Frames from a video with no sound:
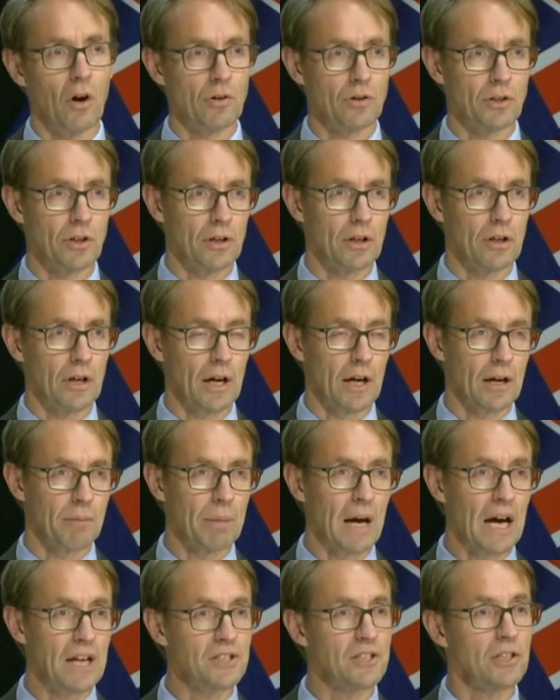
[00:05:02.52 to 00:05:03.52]
on
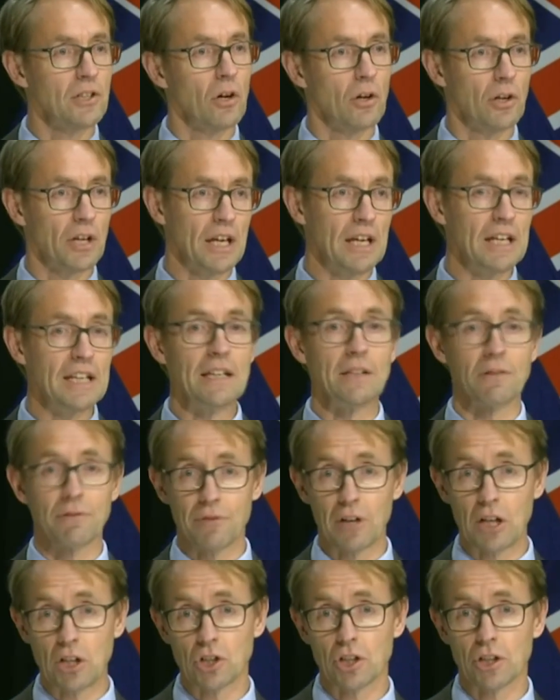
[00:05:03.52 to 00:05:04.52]
passing on any
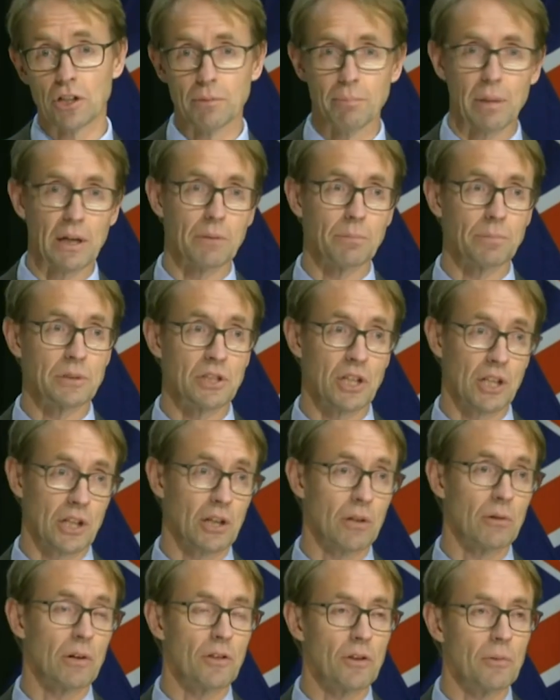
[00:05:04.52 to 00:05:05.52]
infection, but in
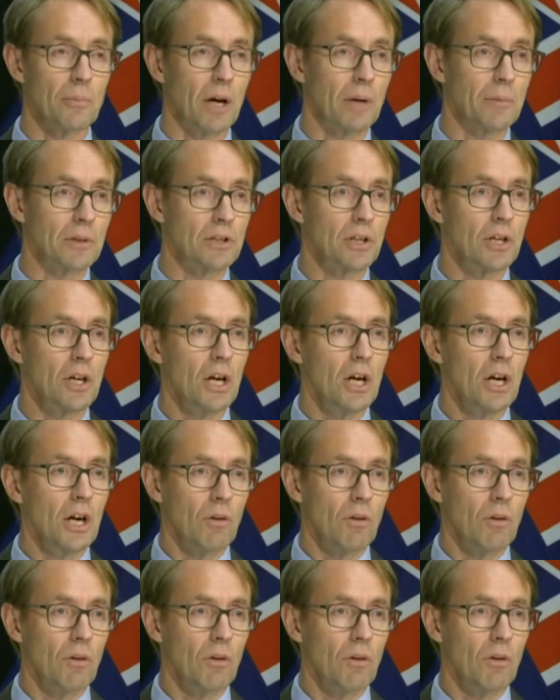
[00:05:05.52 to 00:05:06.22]
particular at the moment,